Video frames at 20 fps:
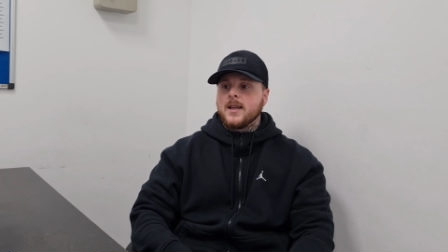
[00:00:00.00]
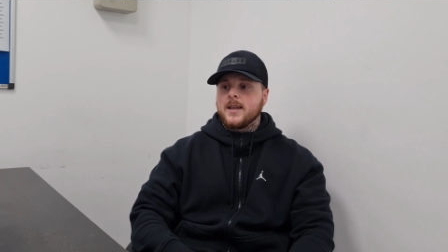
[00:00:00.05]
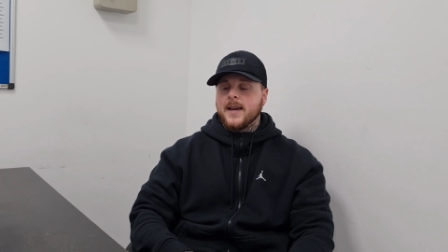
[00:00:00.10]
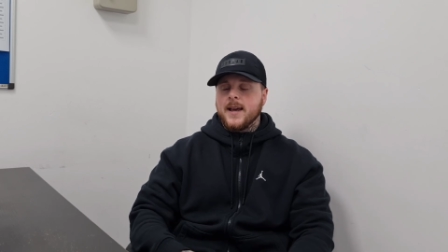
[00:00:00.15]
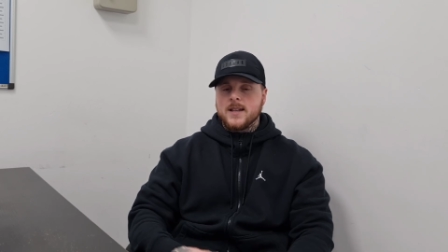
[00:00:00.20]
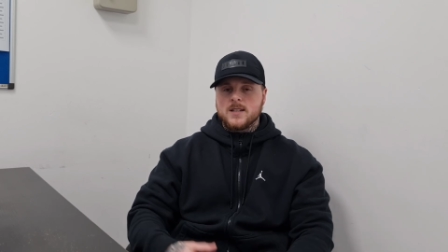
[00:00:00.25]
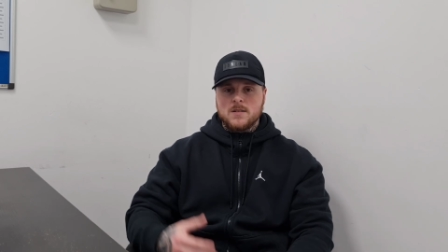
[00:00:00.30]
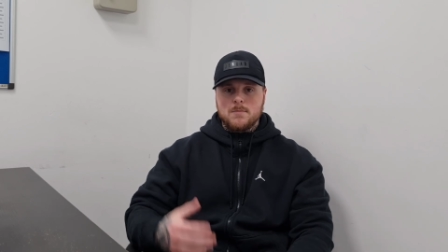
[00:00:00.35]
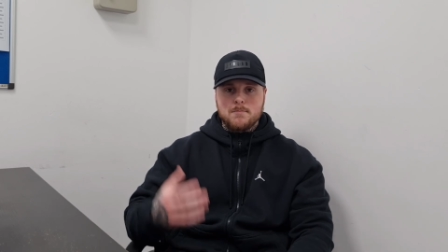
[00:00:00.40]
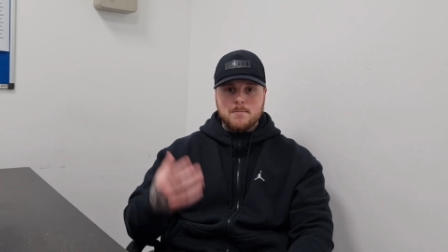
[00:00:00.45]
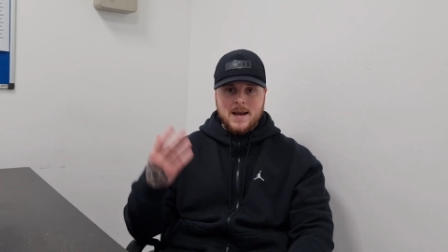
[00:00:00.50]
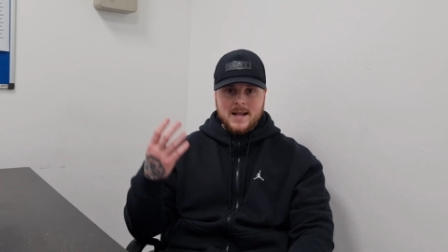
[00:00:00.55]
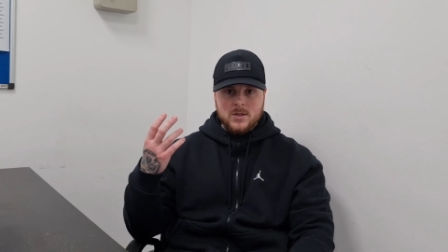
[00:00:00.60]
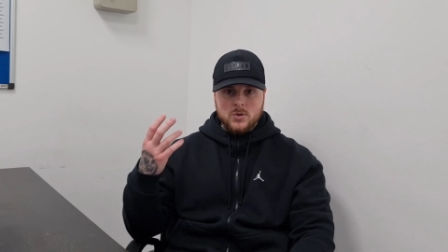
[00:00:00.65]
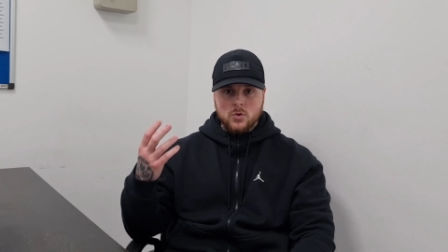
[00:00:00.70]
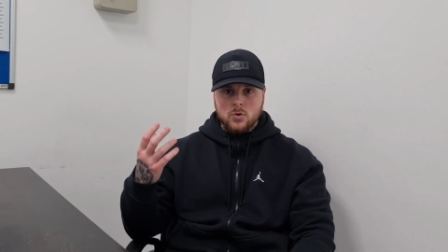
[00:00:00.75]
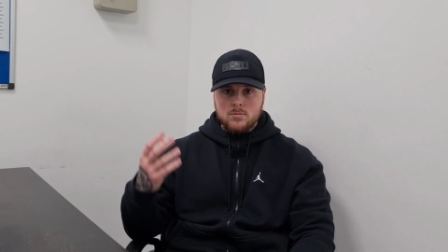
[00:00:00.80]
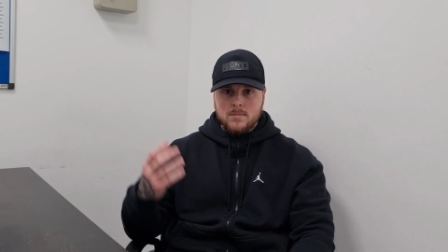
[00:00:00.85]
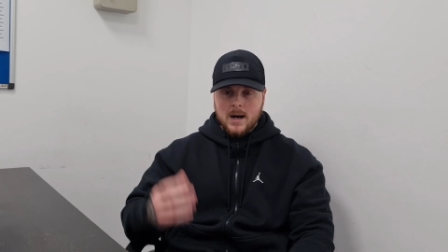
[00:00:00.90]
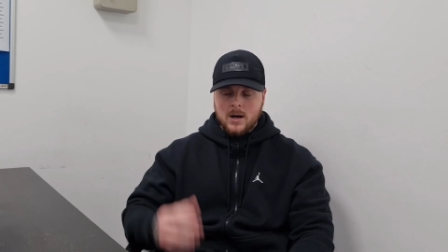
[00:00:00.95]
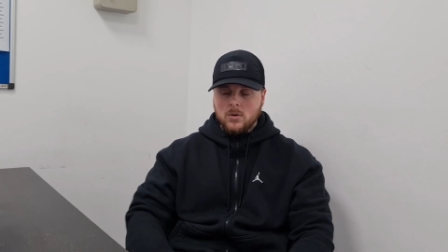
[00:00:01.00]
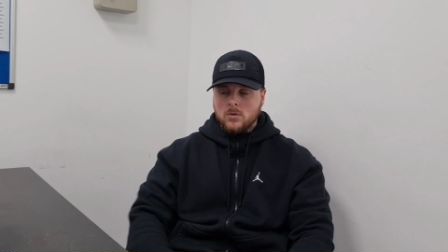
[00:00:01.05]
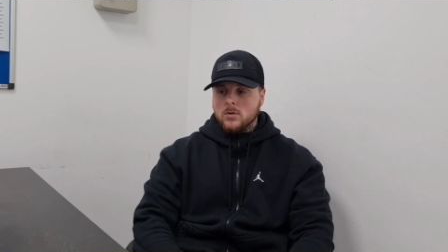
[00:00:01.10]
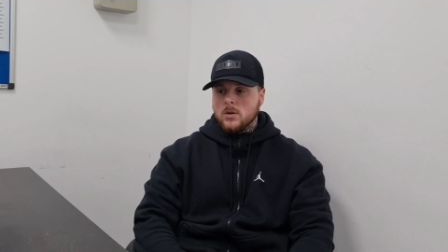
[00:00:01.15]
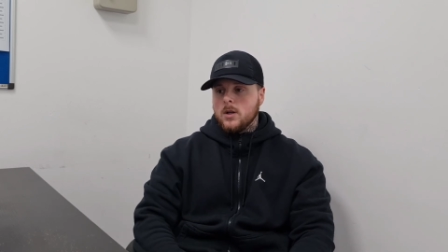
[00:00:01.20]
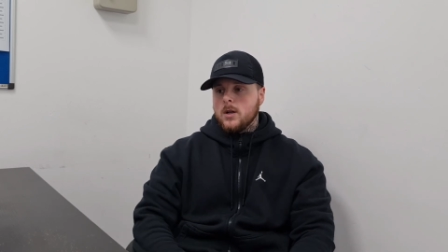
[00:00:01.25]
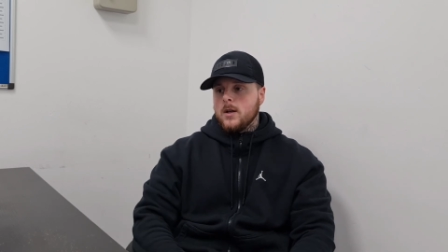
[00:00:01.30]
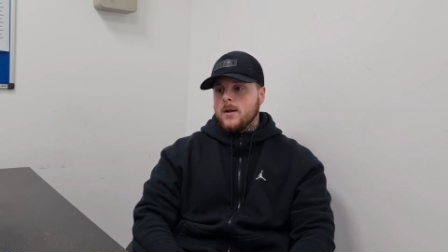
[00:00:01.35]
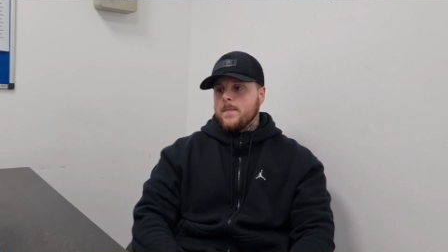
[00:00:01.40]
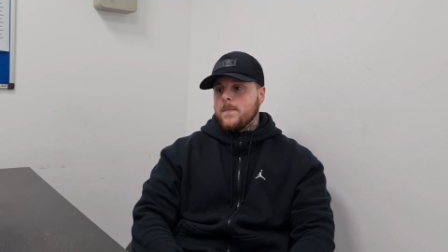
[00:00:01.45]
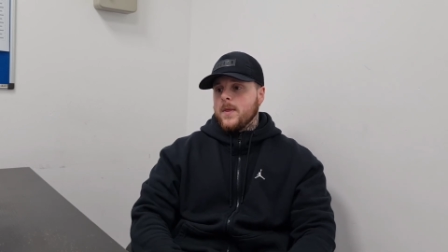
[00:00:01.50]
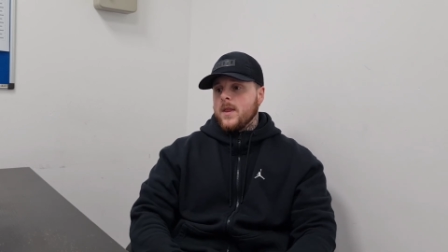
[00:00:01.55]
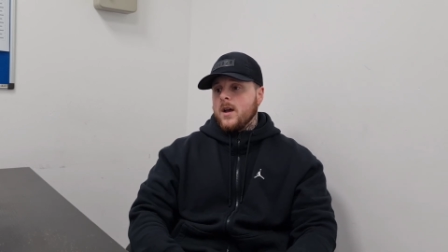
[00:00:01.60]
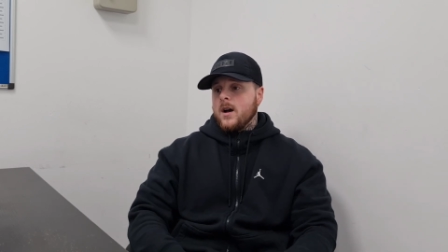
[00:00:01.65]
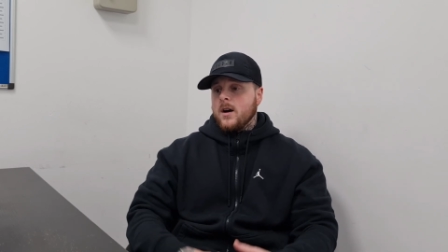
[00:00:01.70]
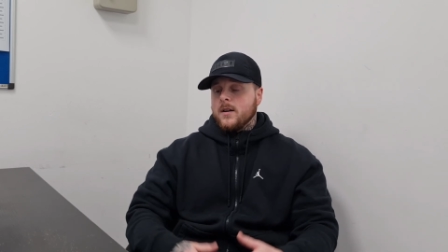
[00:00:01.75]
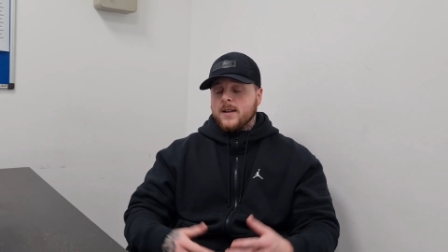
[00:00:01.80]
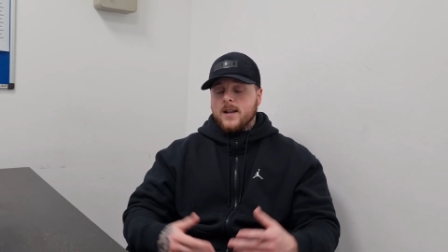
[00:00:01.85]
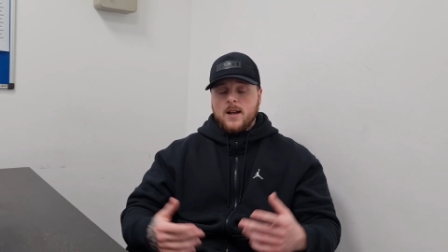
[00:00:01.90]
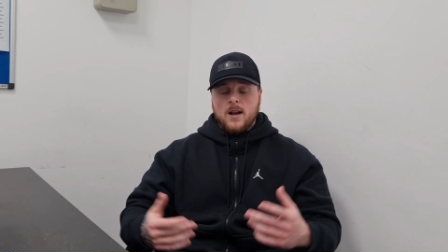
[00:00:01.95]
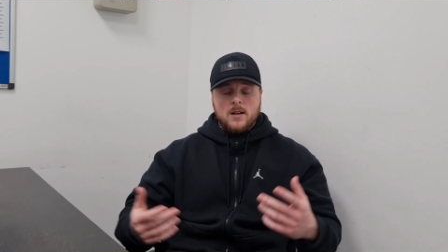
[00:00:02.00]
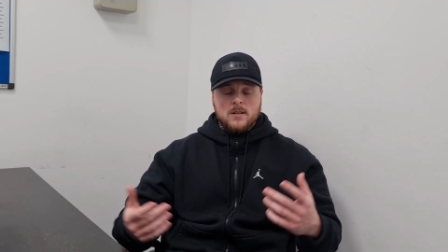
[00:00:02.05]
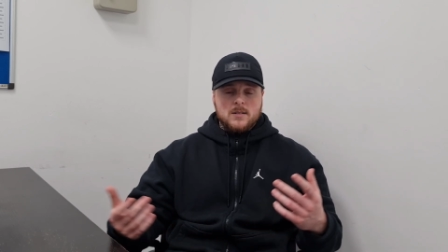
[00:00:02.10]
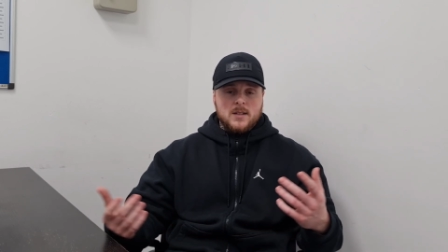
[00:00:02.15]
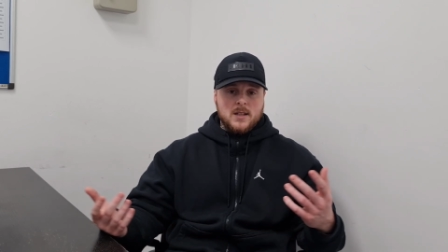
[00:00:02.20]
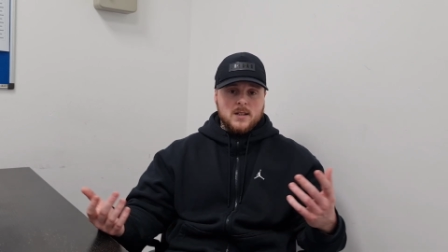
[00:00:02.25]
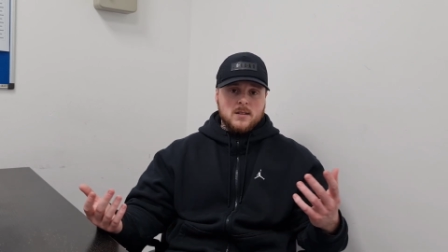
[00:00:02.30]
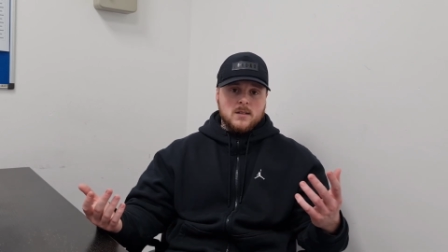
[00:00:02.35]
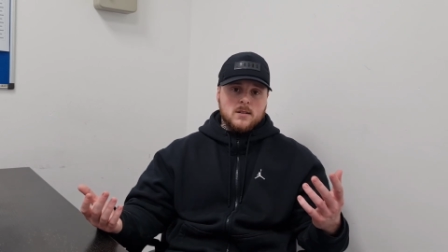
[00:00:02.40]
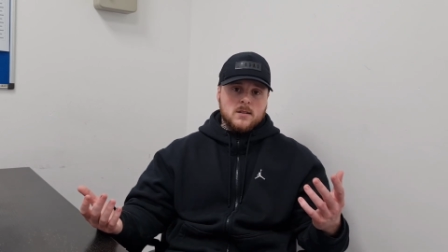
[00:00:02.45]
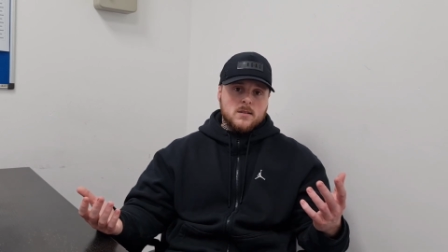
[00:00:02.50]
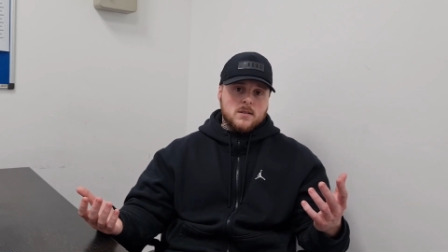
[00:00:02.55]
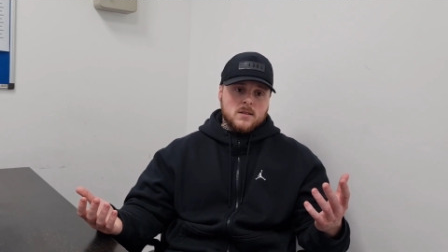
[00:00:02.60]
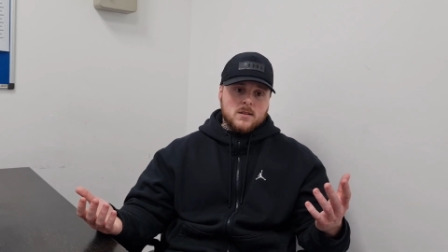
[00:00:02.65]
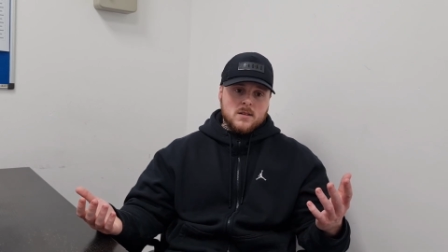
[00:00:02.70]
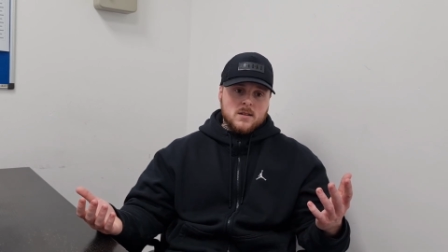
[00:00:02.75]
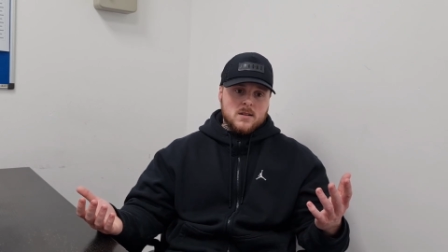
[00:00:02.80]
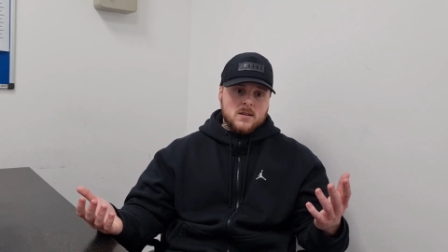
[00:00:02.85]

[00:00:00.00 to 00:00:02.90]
Okay, it's a mental battle. I, I didn't,